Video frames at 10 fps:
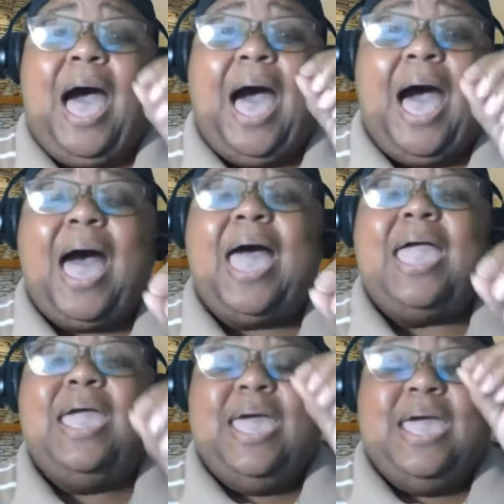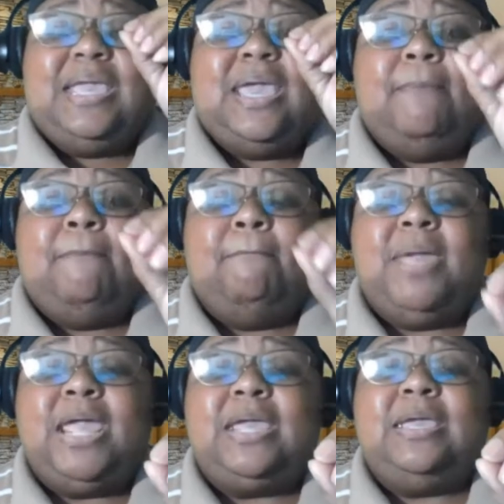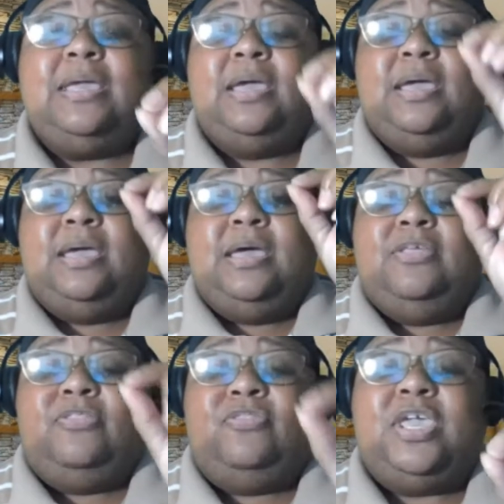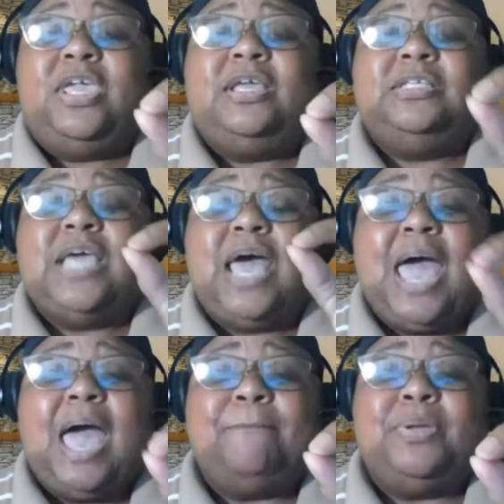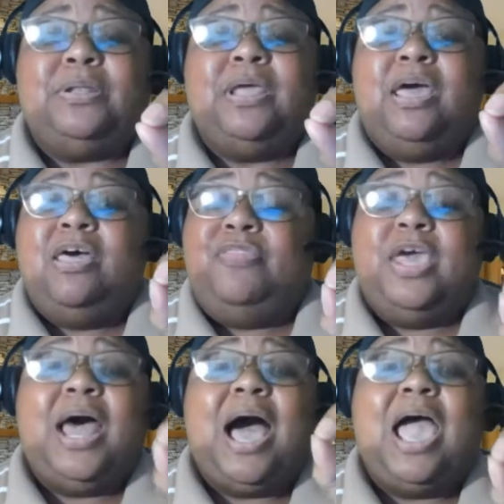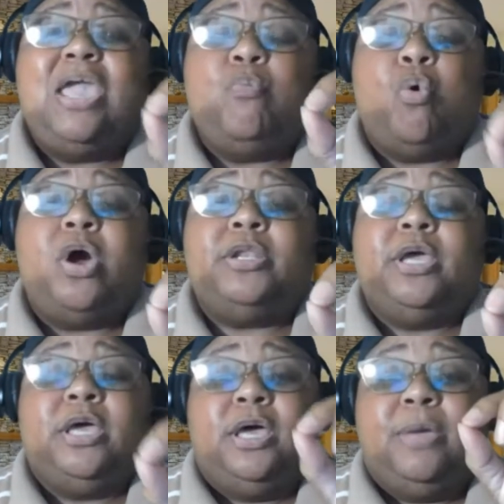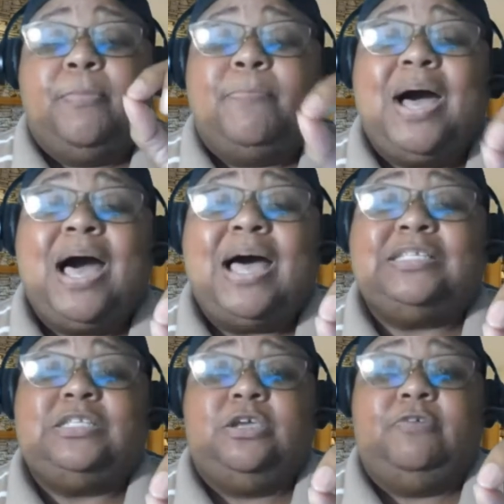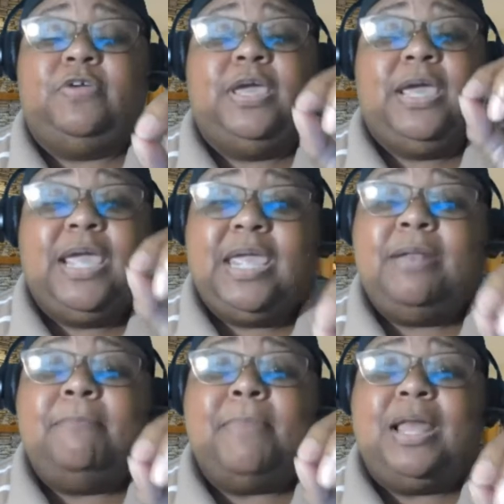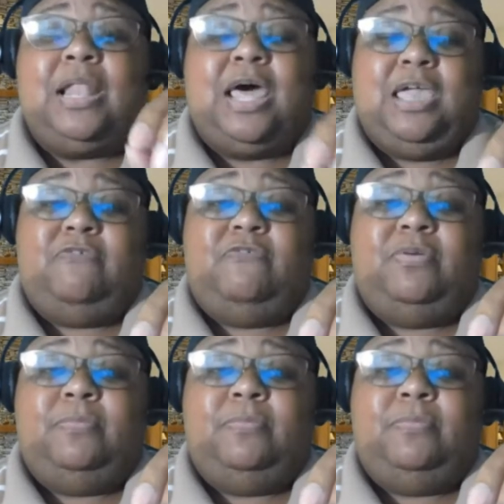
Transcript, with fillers: I can make things happen that I want positive in my life.